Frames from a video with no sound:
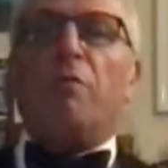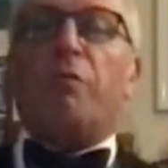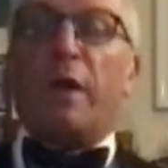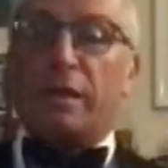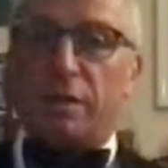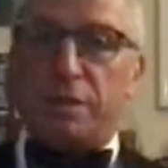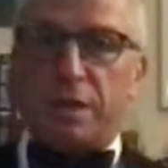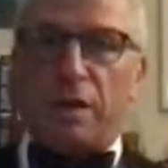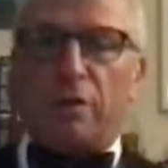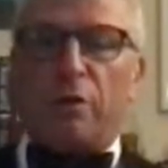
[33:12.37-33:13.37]
Franklin
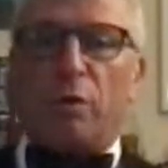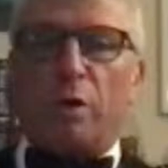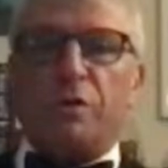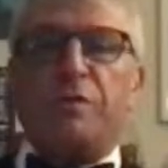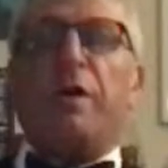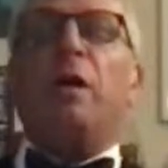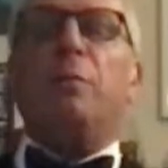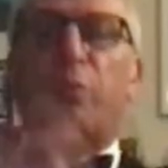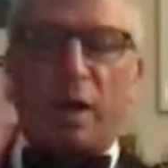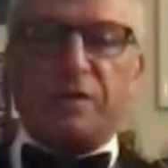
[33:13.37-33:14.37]
Delano
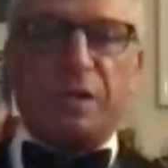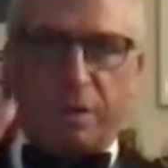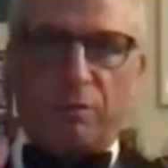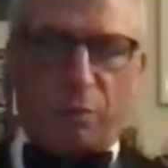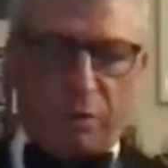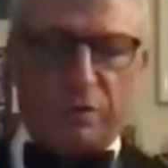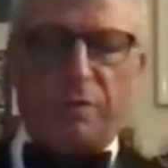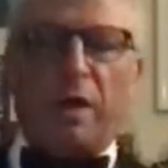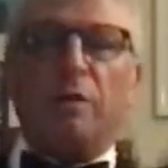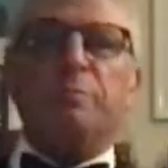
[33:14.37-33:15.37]
Roosevelt, President
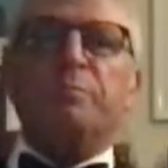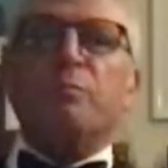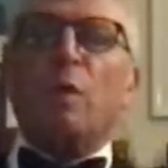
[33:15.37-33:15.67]
Roosevelt,